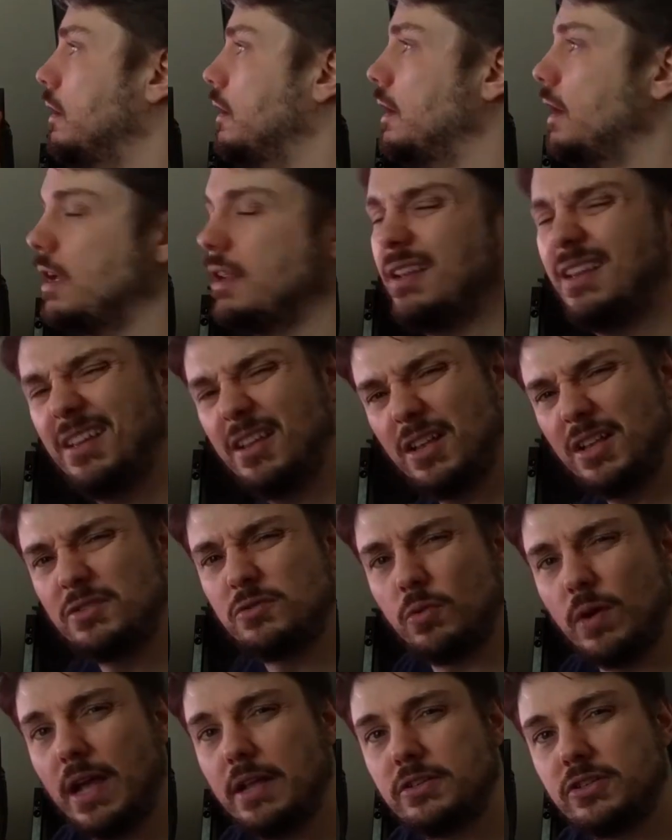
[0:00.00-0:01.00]

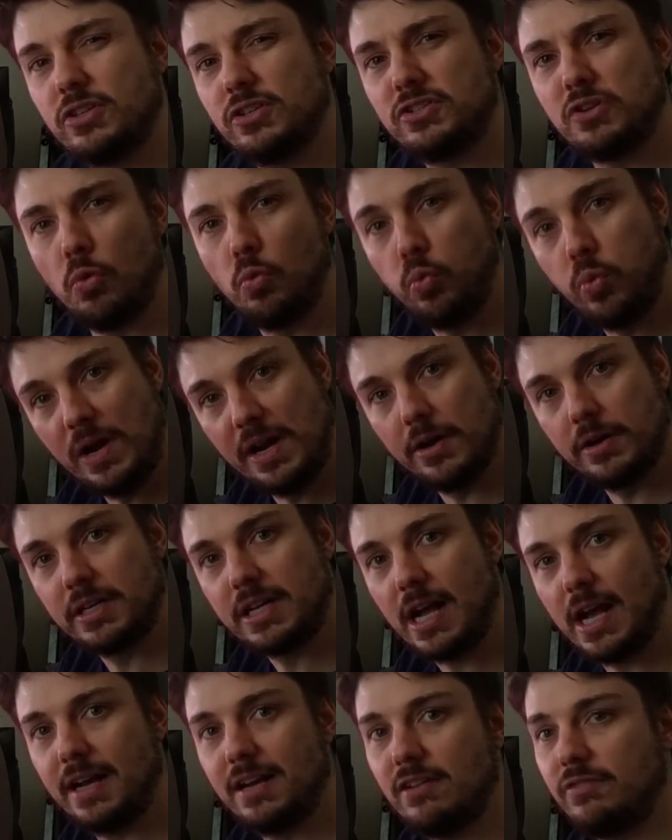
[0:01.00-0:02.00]
it's just a weird
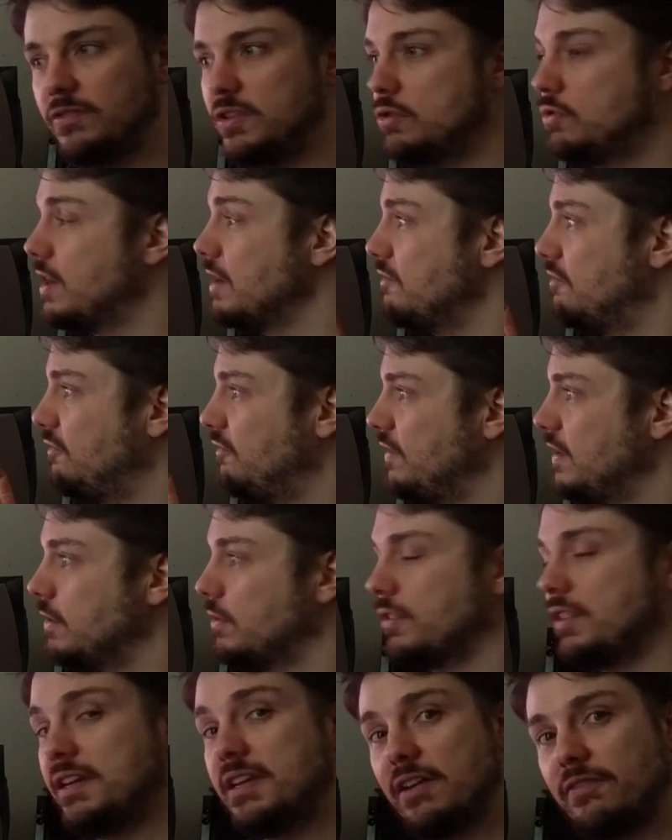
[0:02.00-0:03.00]
kind of, you can
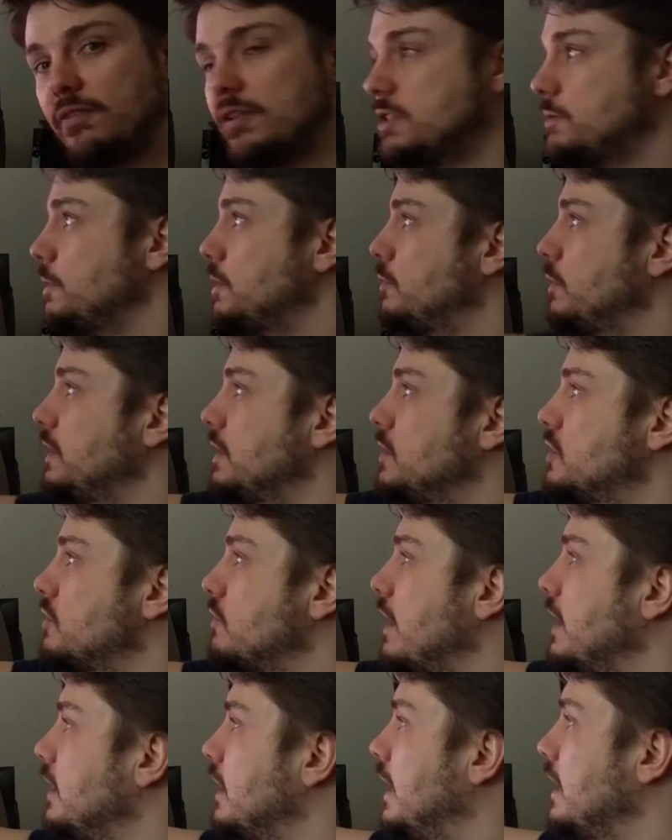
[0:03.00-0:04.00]
feel the difference between the
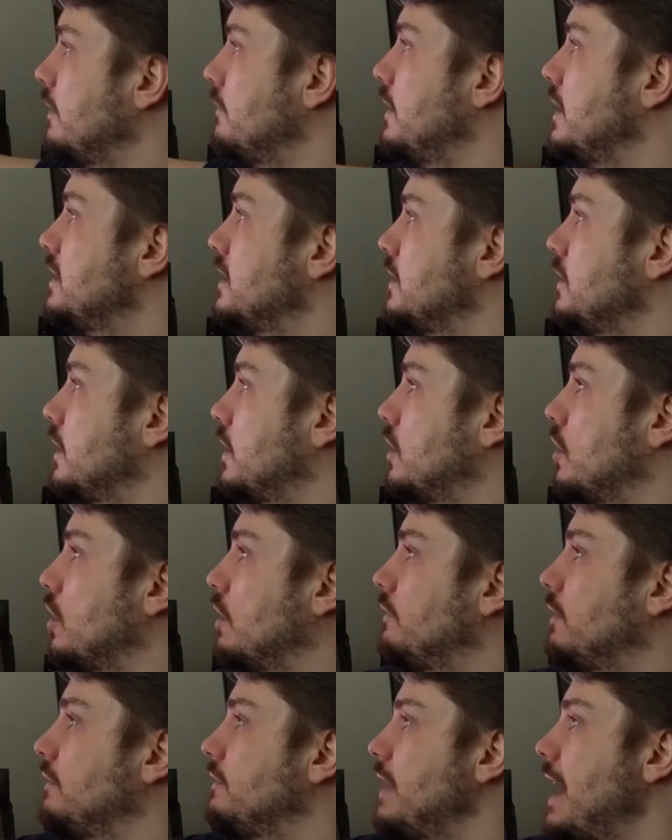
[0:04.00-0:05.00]
straight line of this and the
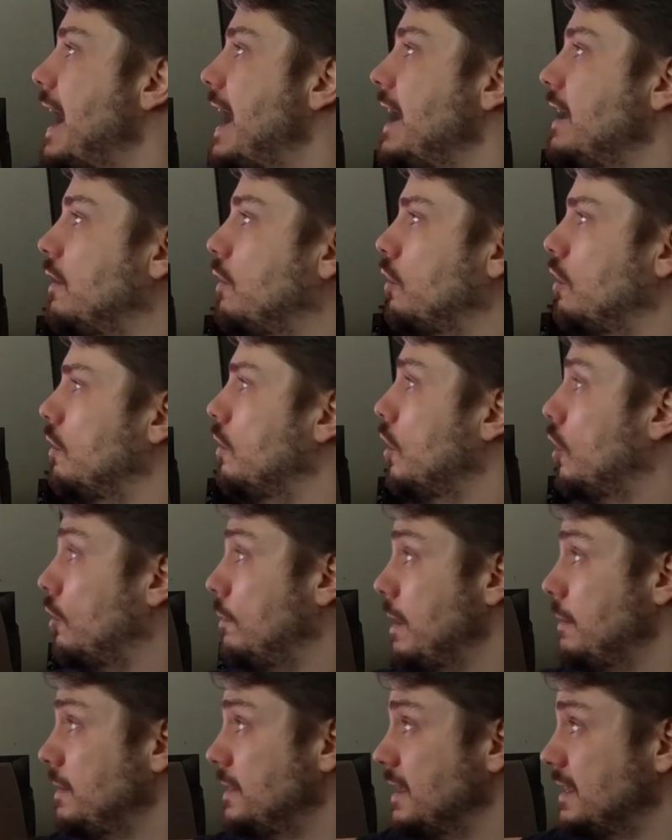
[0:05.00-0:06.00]
curve of that, or
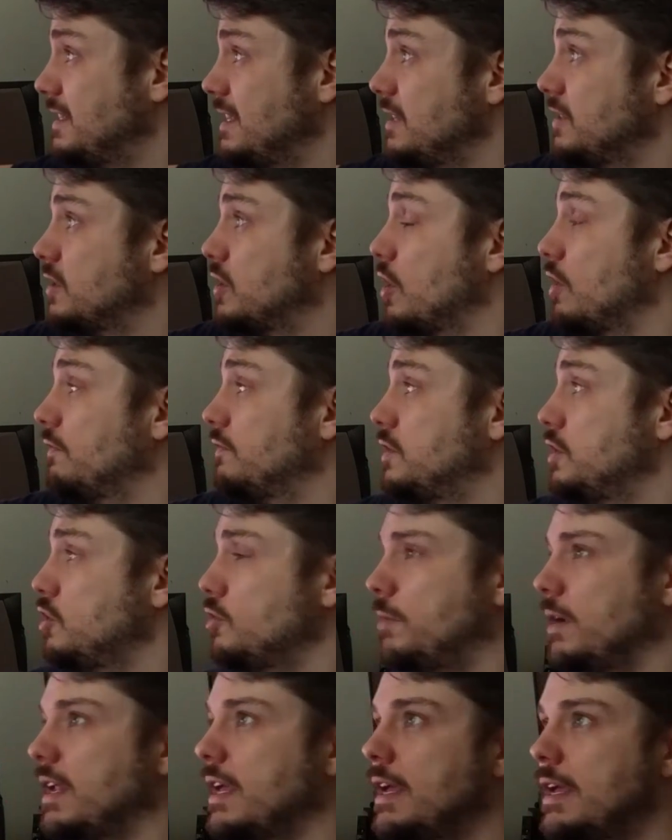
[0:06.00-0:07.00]
maybe this is curved too,
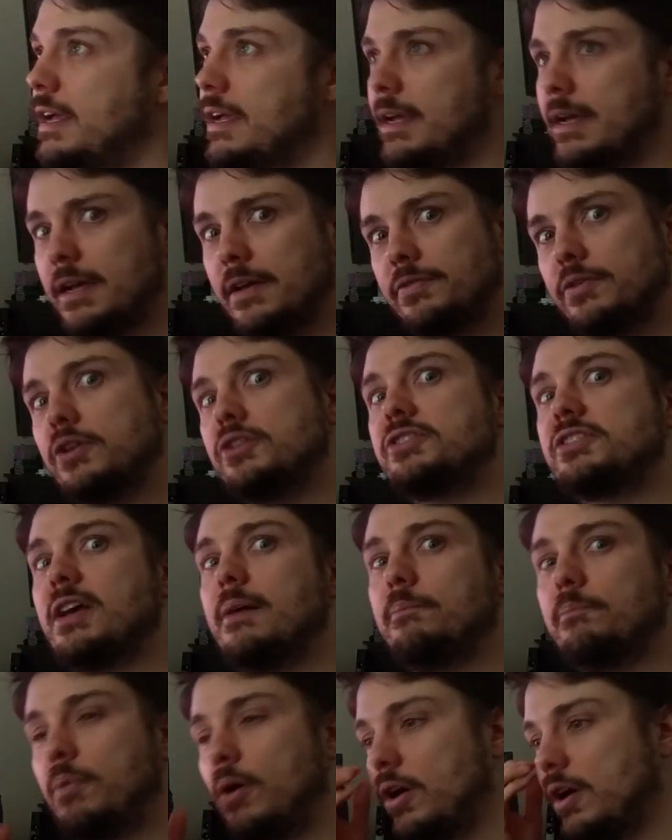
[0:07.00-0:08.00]
but there's
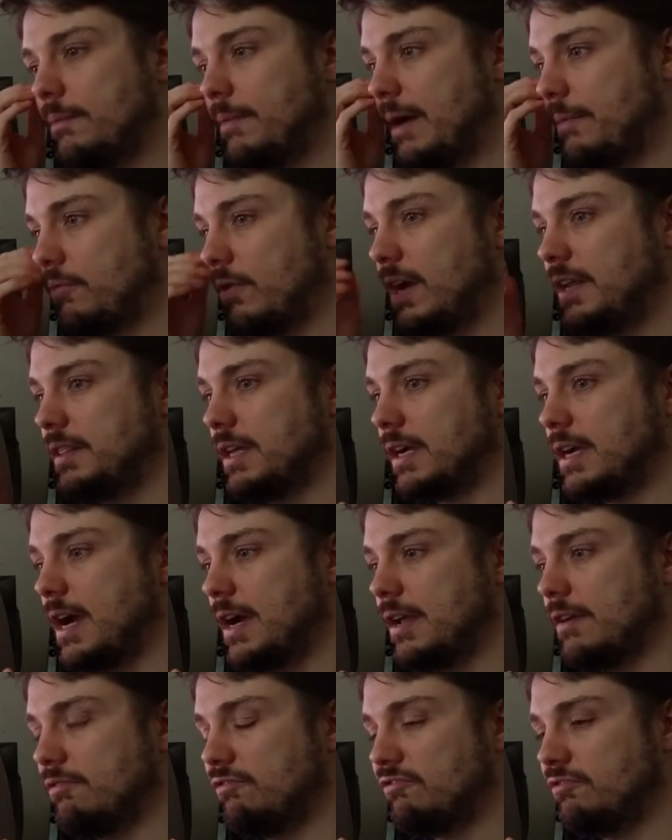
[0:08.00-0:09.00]
some part of my brain that
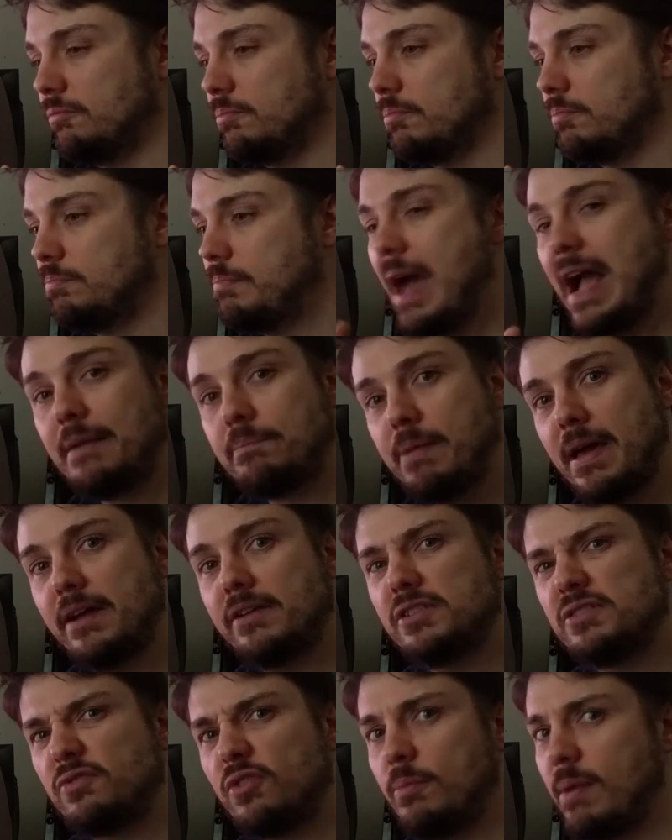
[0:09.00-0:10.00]
kind of
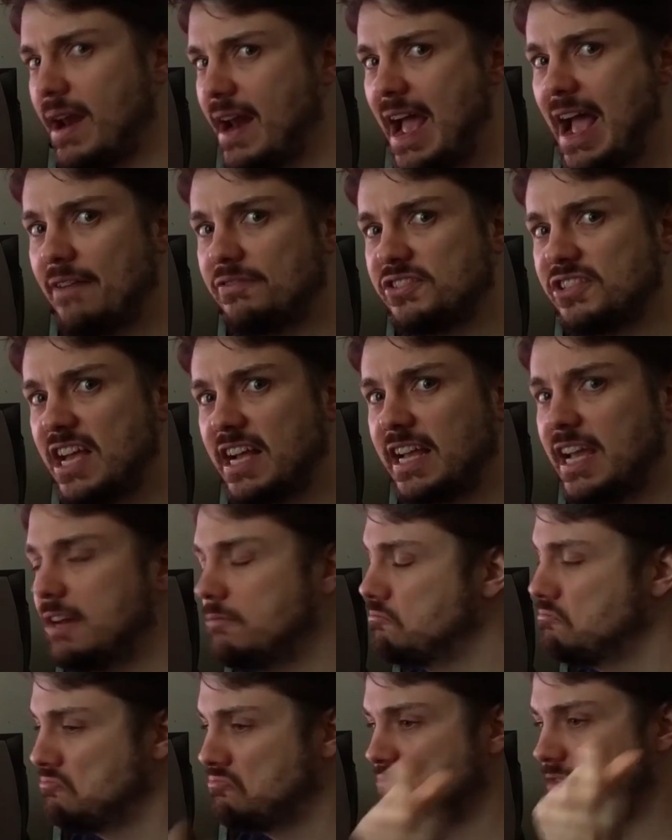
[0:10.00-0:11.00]
backpedals for about a half second
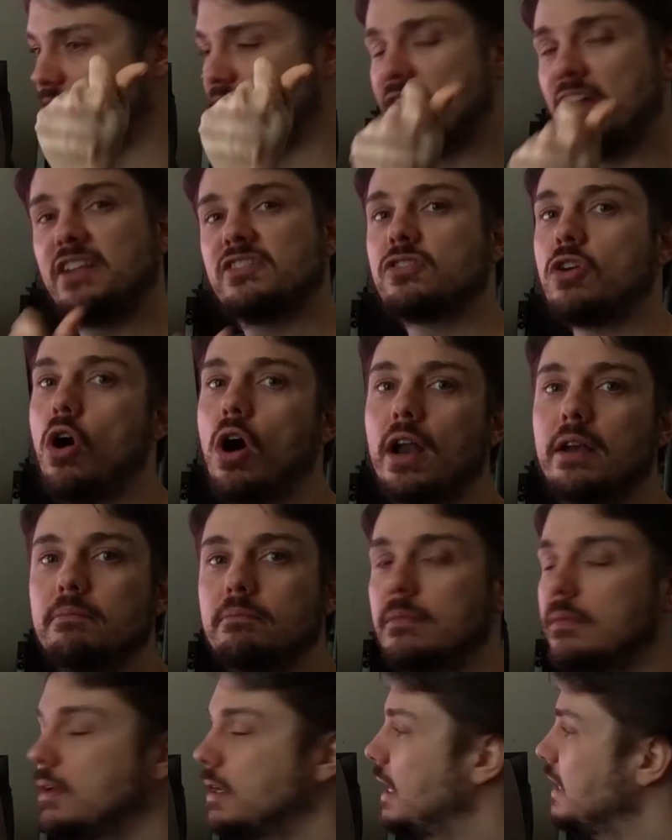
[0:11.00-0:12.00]
and then it's gone.
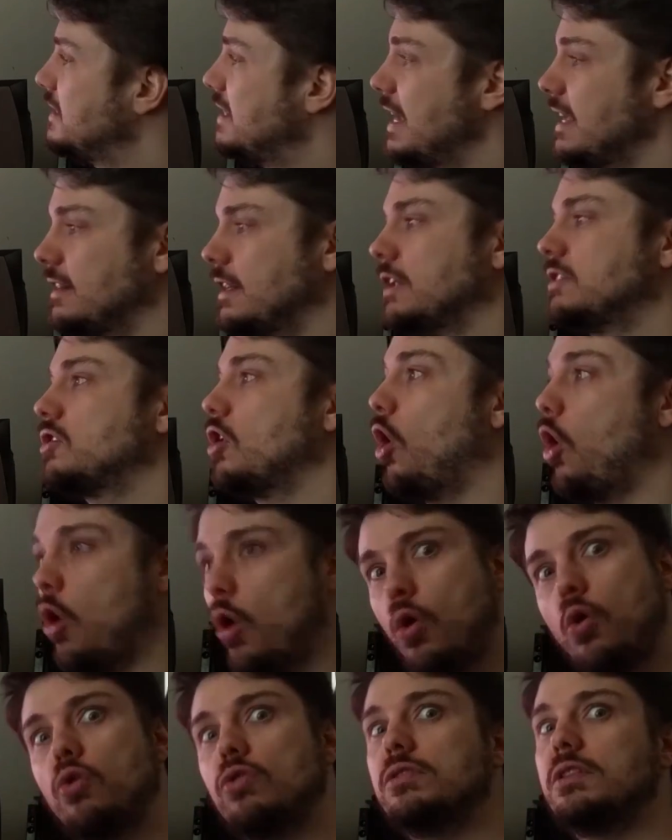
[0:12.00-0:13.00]
That's it. That's the
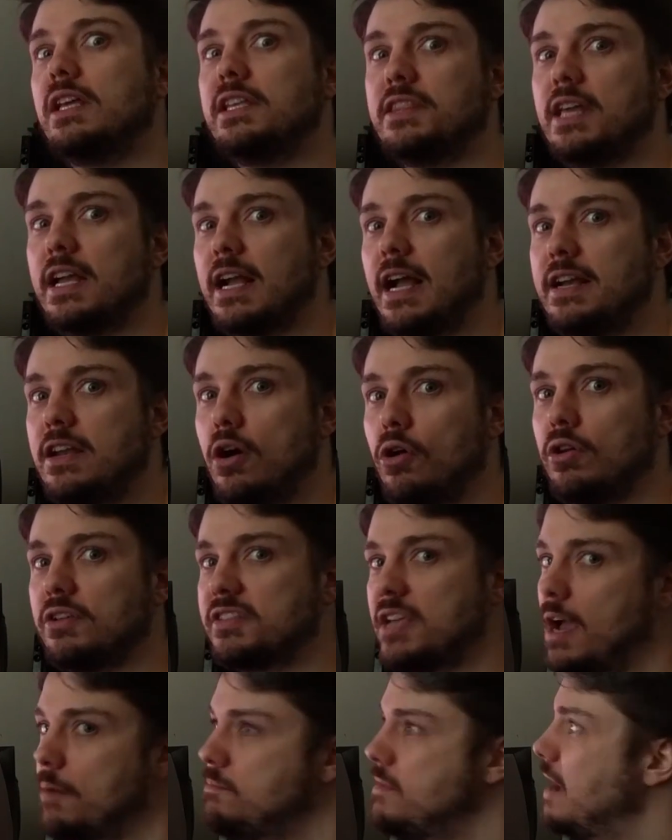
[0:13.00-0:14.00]
only thing I notice.
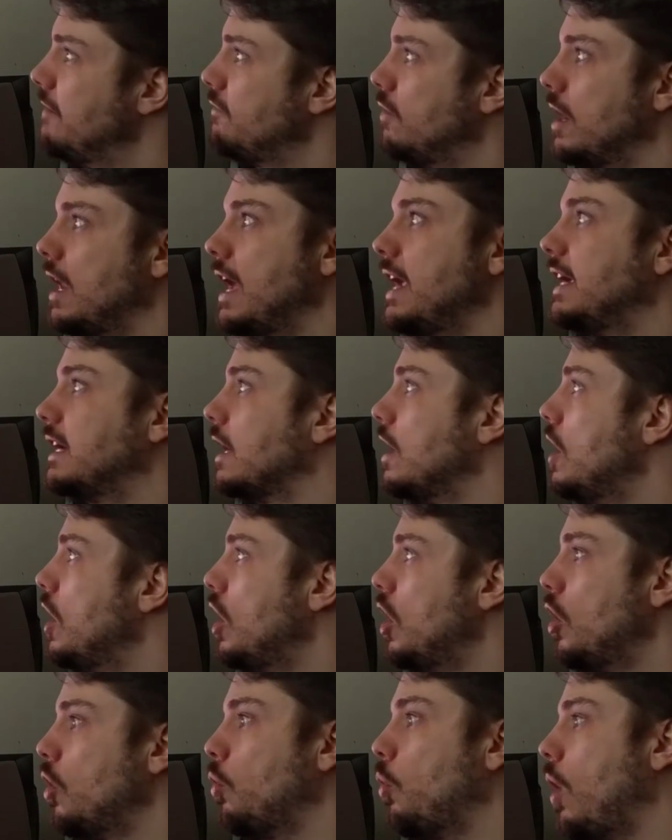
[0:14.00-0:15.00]
I'm never like
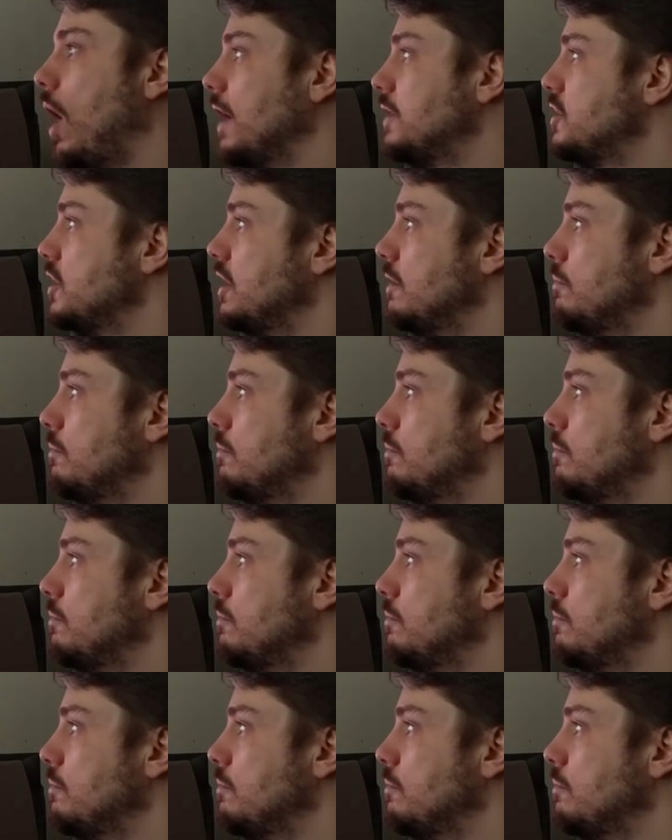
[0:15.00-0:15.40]
watching a